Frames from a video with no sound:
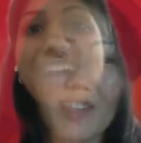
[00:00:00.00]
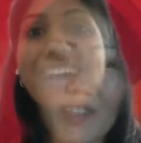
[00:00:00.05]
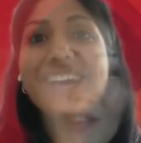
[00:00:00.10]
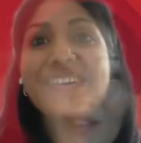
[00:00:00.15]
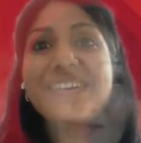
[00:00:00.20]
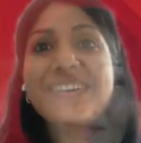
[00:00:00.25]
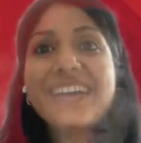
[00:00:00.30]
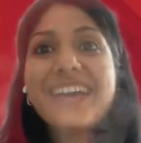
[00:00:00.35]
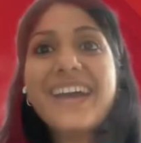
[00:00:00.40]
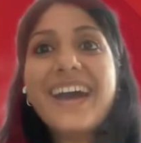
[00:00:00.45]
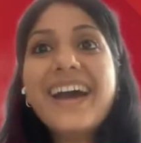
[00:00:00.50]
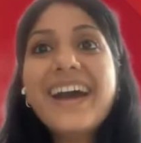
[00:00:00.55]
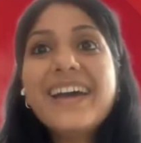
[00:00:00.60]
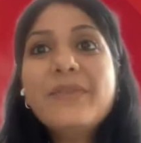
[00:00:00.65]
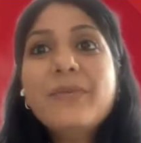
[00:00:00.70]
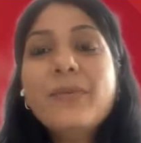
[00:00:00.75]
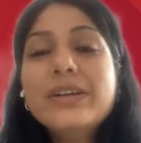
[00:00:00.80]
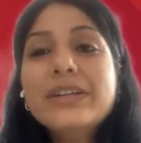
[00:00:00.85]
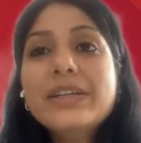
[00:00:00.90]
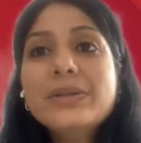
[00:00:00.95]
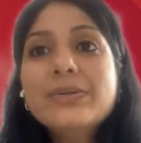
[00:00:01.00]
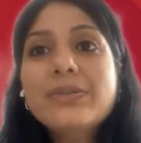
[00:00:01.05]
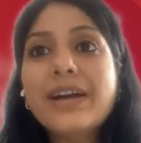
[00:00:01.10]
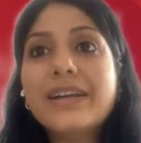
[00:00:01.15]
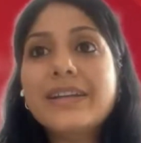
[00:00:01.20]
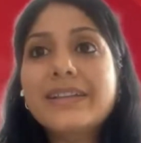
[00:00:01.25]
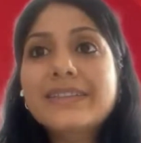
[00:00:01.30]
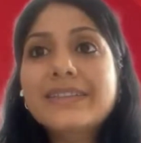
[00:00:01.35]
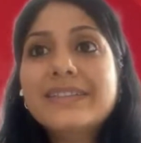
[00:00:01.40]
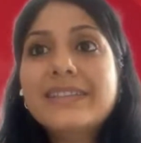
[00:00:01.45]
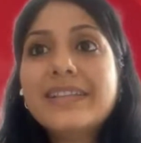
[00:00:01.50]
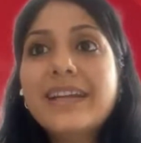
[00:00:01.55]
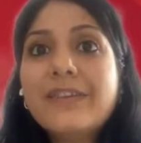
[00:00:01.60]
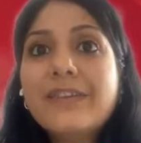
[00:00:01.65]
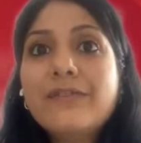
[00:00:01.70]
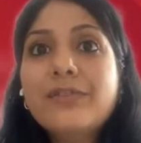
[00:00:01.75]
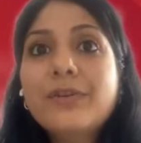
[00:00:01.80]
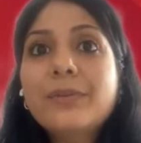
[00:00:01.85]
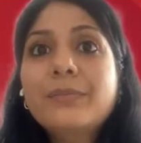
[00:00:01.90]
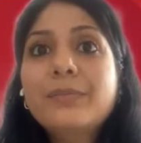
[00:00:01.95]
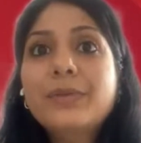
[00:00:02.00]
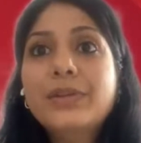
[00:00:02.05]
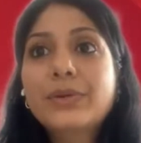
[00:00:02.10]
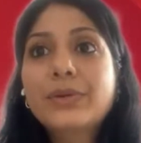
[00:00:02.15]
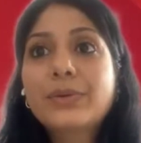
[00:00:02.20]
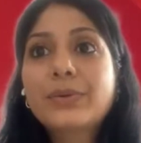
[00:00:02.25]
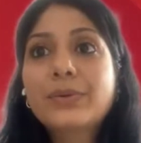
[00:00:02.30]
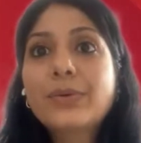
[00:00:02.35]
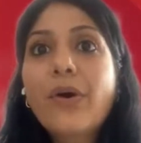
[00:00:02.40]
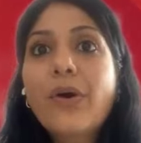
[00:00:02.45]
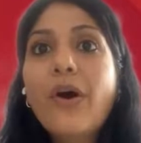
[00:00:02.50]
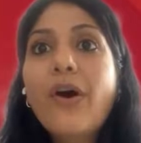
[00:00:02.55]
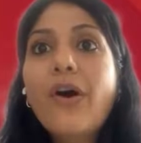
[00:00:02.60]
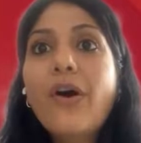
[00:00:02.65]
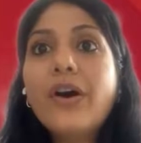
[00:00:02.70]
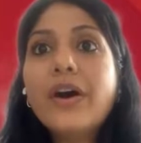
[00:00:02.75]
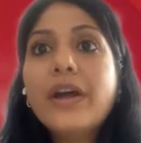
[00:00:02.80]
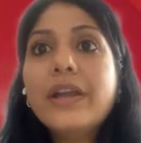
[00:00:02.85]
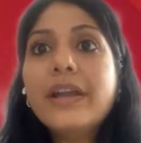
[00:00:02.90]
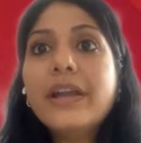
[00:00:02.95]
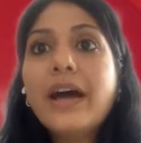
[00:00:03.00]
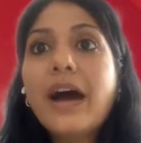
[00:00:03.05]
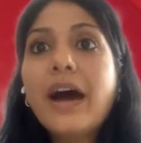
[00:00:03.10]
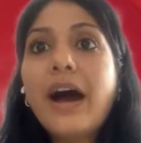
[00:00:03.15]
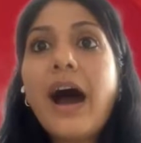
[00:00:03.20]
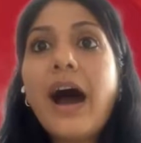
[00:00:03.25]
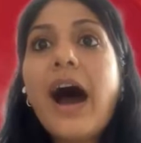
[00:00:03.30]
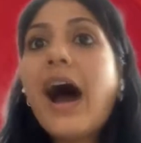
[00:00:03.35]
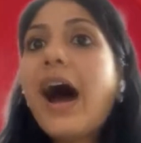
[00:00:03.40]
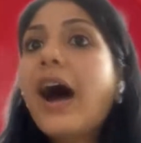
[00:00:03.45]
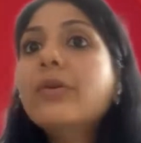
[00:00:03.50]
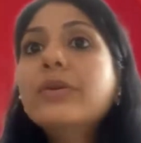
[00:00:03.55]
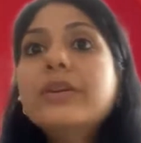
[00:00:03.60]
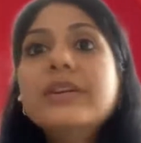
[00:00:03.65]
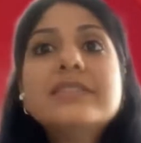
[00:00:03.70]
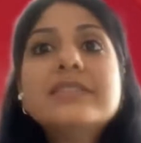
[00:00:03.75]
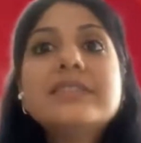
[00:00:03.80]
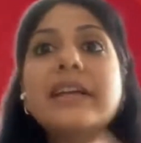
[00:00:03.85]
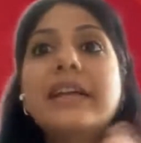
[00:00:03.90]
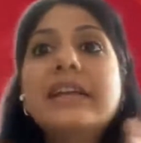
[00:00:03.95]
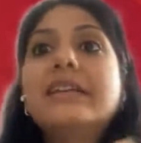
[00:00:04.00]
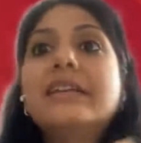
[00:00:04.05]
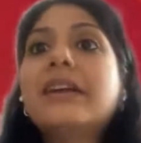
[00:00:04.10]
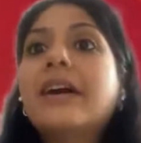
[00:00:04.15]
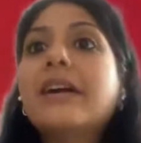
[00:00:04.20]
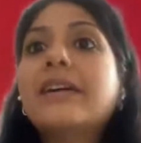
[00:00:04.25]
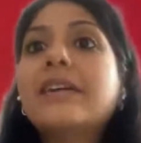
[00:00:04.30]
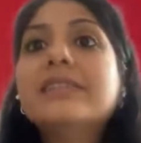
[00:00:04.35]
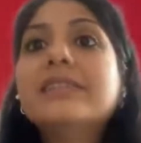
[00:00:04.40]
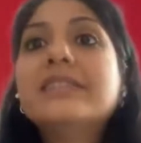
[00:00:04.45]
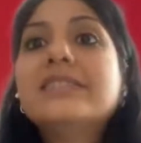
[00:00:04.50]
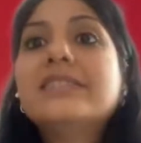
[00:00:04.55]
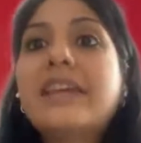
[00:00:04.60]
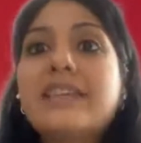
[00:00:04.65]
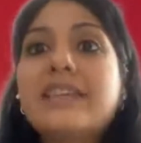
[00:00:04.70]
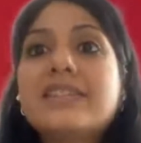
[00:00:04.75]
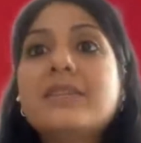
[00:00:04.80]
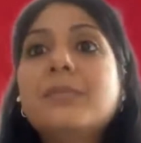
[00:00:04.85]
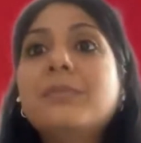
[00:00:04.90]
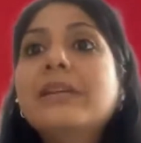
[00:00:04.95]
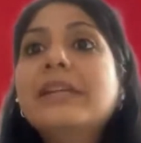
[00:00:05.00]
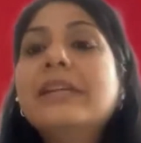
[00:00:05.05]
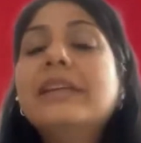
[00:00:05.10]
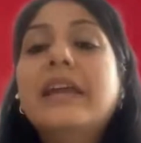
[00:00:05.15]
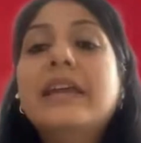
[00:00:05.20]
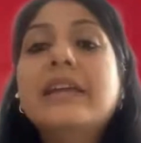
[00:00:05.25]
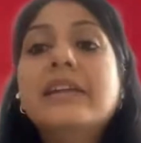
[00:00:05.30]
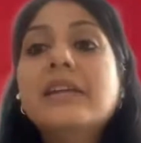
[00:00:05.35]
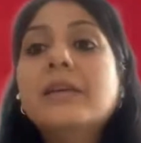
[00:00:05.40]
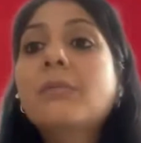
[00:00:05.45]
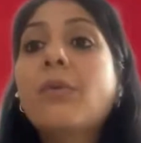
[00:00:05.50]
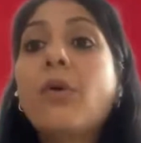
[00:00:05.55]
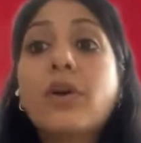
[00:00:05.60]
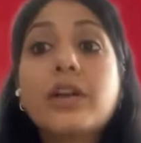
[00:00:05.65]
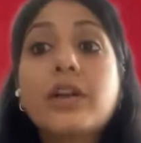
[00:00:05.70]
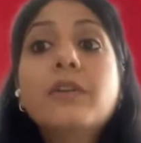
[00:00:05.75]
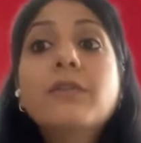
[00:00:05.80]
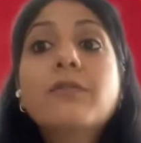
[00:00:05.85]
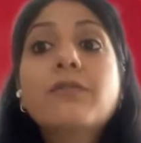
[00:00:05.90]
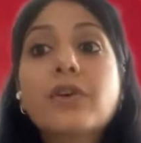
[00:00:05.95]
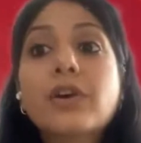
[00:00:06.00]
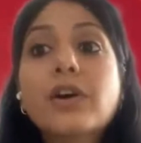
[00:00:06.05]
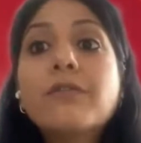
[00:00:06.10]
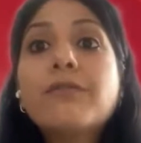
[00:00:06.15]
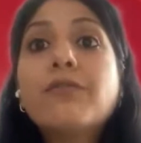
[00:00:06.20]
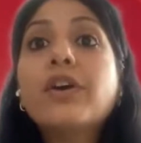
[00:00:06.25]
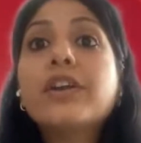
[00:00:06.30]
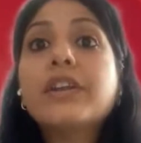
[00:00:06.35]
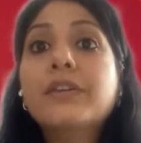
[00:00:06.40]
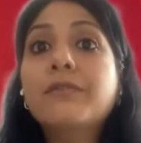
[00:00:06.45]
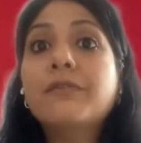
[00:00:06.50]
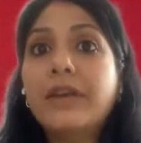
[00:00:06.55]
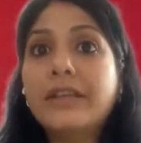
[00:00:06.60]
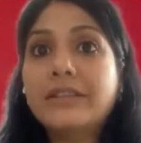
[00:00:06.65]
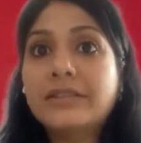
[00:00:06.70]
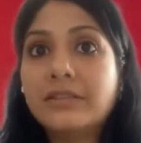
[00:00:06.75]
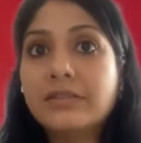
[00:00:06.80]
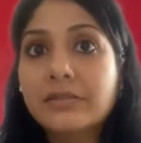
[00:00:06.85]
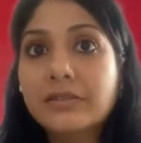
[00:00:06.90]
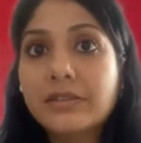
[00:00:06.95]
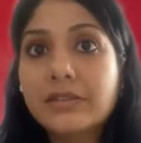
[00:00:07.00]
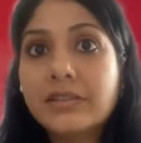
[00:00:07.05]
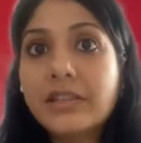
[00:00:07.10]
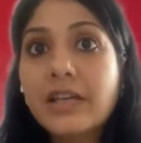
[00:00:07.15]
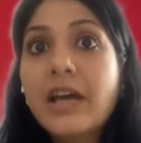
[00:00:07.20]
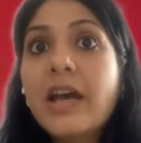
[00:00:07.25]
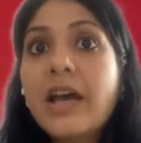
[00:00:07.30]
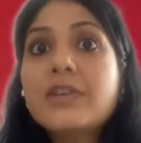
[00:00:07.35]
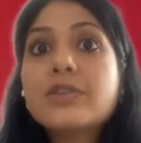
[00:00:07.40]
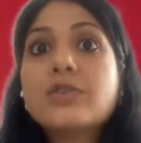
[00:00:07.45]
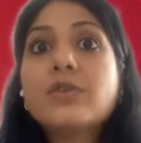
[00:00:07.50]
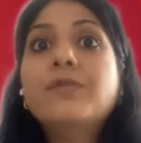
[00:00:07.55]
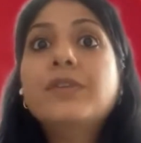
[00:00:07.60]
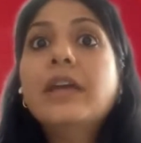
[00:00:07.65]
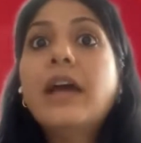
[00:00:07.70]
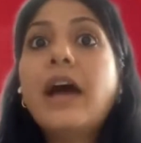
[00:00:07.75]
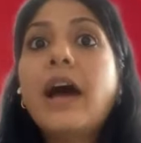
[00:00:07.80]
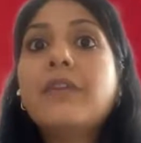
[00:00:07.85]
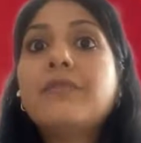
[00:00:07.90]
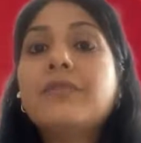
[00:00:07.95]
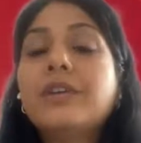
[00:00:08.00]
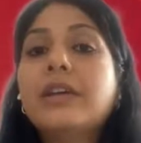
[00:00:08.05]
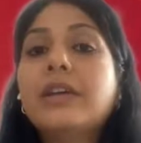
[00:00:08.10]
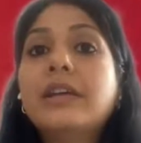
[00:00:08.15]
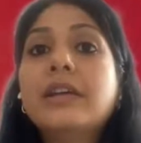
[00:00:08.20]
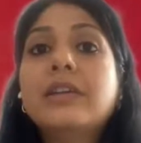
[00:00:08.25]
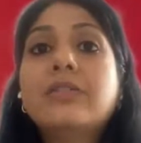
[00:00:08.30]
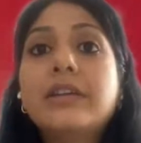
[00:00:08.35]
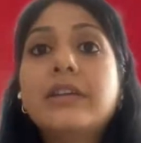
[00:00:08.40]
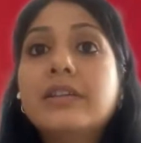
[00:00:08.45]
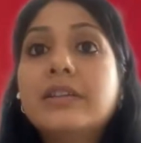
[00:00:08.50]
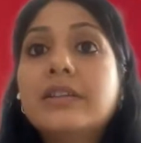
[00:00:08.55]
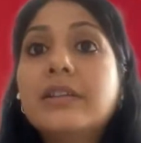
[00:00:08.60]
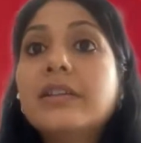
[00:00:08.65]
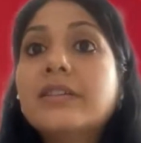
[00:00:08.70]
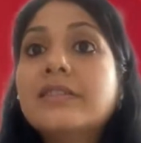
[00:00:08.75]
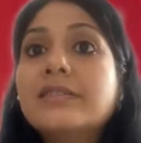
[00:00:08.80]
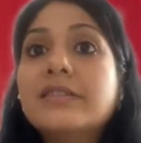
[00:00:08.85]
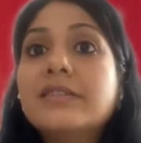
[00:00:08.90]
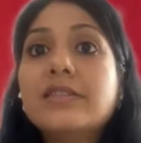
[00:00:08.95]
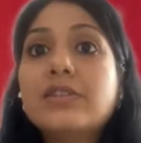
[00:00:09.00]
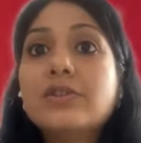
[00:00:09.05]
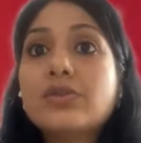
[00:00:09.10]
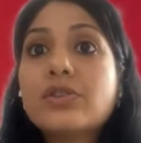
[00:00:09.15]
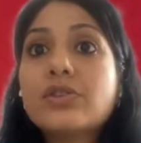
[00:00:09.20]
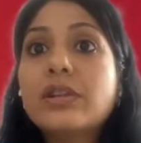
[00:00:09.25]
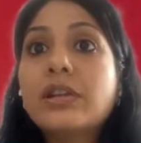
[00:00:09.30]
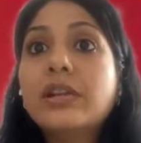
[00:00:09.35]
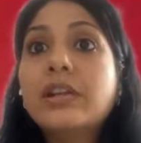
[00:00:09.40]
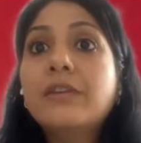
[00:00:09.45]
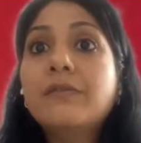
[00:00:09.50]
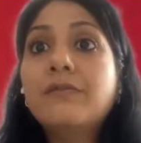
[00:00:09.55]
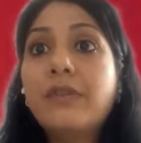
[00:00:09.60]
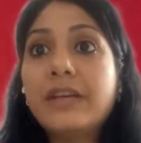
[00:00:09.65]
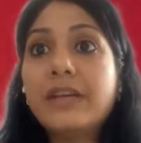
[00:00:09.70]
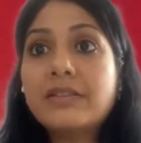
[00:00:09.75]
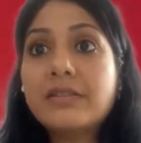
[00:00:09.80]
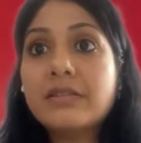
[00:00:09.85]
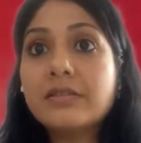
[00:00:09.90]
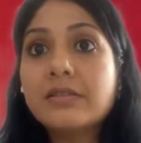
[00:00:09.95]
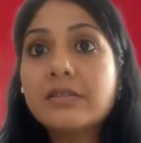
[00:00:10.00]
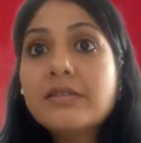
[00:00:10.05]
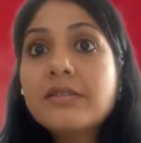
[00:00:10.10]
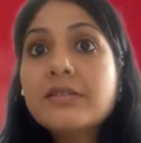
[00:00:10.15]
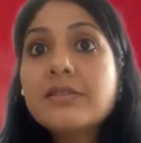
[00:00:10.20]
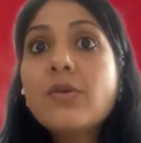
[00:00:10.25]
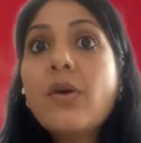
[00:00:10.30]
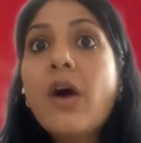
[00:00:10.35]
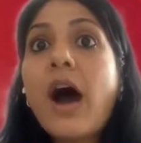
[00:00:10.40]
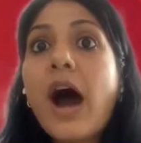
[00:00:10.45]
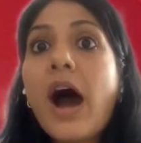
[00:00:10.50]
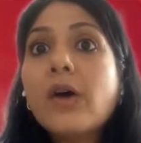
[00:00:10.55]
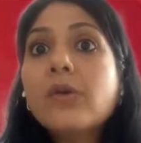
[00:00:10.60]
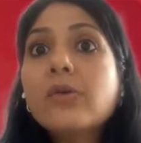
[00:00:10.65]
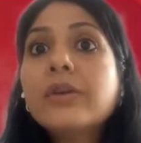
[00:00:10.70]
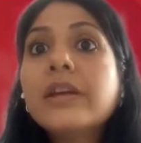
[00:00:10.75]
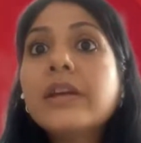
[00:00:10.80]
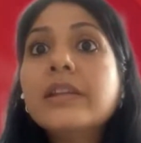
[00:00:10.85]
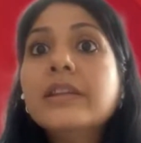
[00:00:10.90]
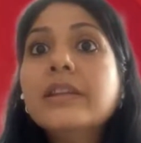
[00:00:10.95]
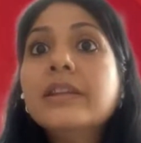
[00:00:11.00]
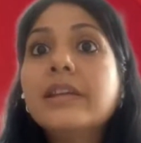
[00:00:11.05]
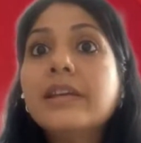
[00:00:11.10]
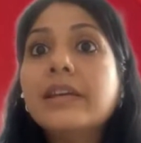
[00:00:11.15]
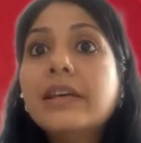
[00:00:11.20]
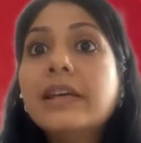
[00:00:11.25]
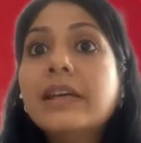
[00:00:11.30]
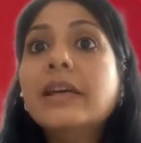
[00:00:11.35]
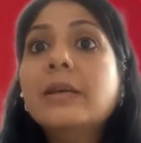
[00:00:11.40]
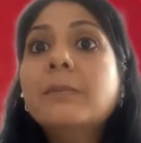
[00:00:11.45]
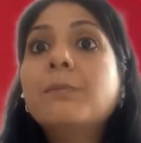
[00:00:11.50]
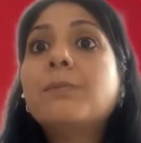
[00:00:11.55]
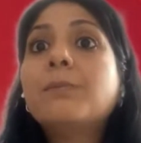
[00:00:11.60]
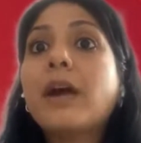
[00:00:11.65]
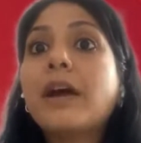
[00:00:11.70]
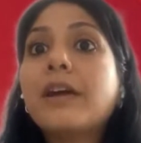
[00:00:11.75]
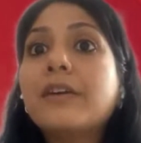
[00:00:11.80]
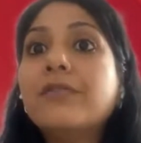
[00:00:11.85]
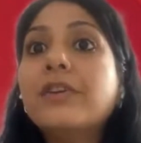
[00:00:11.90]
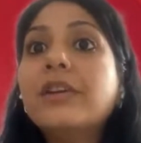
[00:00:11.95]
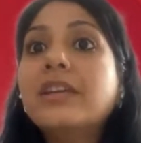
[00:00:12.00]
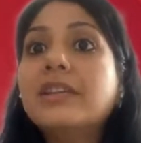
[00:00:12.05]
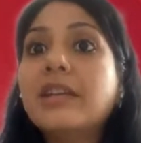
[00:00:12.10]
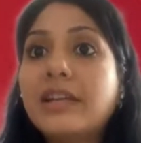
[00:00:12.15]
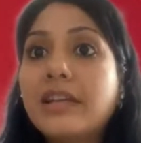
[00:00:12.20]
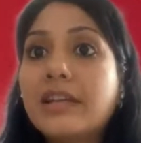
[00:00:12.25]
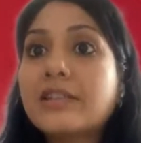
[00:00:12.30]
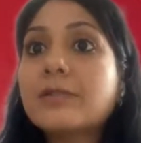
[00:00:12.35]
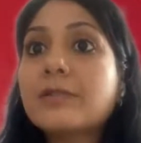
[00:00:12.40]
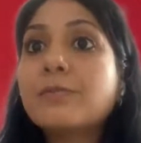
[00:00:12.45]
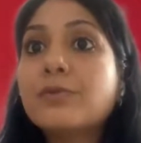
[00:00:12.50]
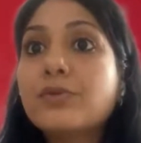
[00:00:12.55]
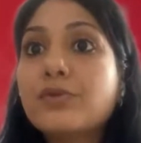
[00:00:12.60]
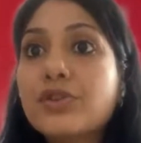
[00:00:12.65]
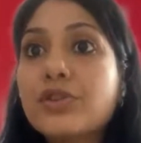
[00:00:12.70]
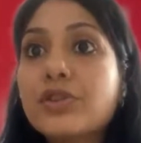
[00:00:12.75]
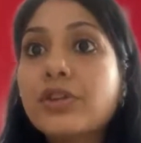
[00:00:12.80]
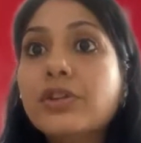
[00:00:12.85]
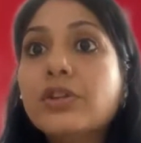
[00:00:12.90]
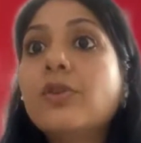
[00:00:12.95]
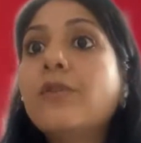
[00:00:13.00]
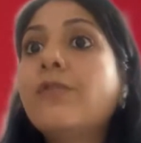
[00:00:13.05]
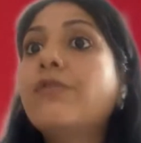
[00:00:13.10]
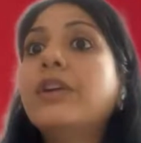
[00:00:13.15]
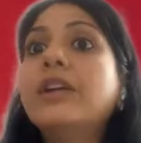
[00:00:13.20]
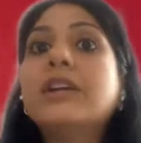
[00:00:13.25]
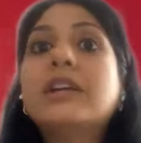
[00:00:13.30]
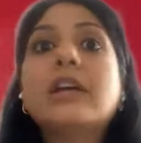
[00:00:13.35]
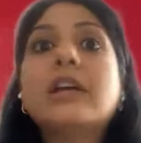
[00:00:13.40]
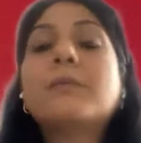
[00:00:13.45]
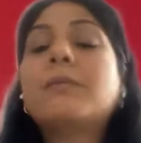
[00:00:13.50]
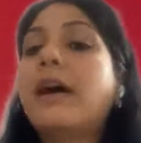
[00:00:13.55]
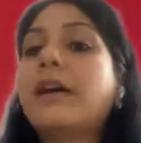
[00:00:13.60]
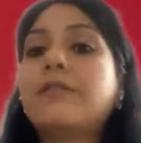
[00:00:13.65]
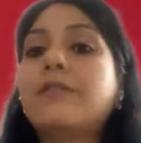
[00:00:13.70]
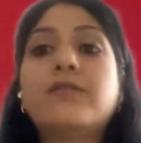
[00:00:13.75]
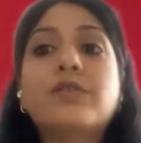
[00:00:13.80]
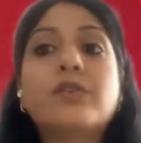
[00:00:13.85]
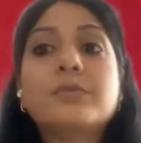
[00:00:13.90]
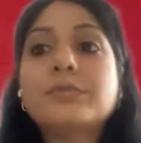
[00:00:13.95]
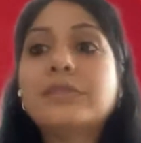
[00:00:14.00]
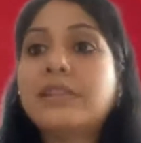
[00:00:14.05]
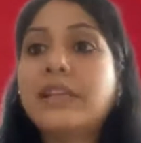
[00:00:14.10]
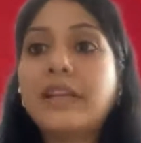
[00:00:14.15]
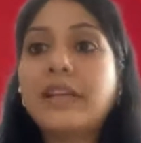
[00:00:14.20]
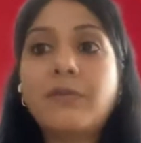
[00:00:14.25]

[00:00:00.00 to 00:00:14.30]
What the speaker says: Okay, I wanted to understand from you on how does this SME lending model work for investors? So we have accredited institutional investors. So how can they gain private debt exposure through fintech platforms like